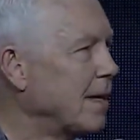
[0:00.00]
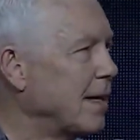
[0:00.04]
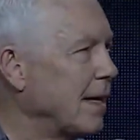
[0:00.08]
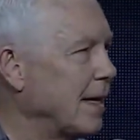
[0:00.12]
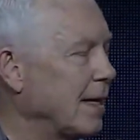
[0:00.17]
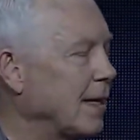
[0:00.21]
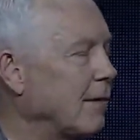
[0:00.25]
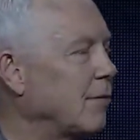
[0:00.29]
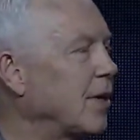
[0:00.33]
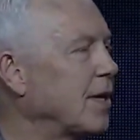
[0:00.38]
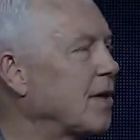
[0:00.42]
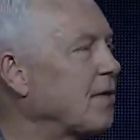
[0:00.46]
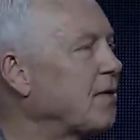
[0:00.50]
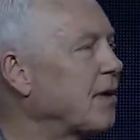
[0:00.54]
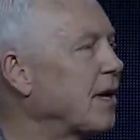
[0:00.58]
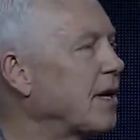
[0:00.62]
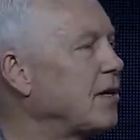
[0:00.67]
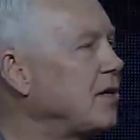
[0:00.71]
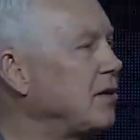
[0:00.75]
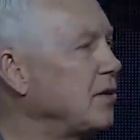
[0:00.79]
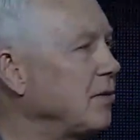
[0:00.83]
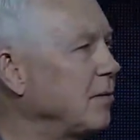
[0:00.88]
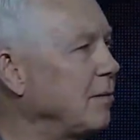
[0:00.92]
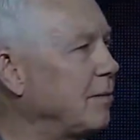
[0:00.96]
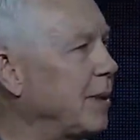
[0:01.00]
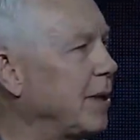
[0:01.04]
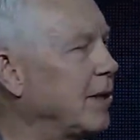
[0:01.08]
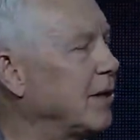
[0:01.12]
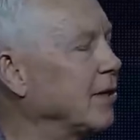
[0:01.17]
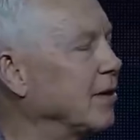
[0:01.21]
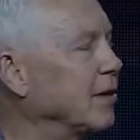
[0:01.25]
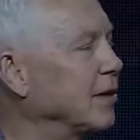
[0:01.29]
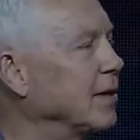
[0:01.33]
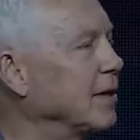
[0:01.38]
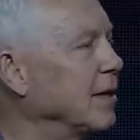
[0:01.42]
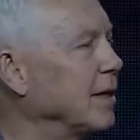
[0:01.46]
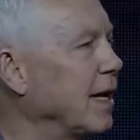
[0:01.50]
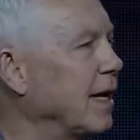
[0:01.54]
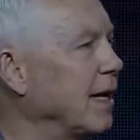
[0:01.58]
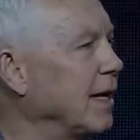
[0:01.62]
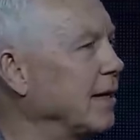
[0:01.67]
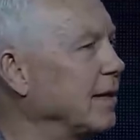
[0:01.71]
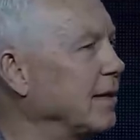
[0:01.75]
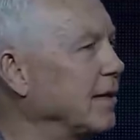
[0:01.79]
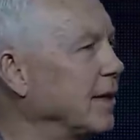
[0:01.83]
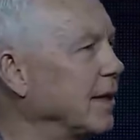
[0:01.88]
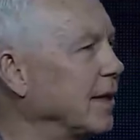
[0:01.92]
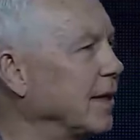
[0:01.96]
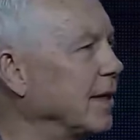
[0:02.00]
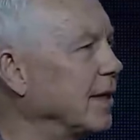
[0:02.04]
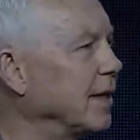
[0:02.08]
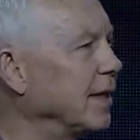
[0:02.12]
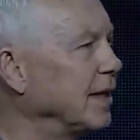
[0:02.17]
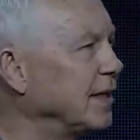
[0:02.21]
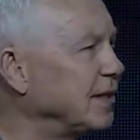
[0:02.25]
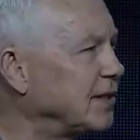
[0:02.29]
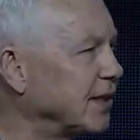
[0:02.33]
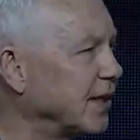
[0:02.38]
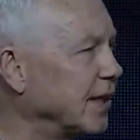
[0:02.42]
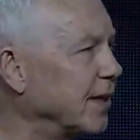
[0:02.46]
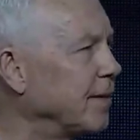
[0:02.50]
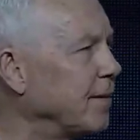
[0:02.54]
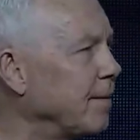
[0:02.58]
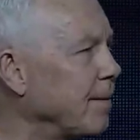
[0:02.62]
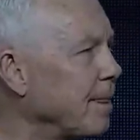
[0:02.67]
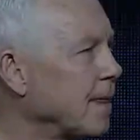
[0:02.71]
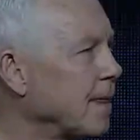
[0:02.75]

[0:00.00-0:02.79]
And I want to thank you, Baron and Lisa,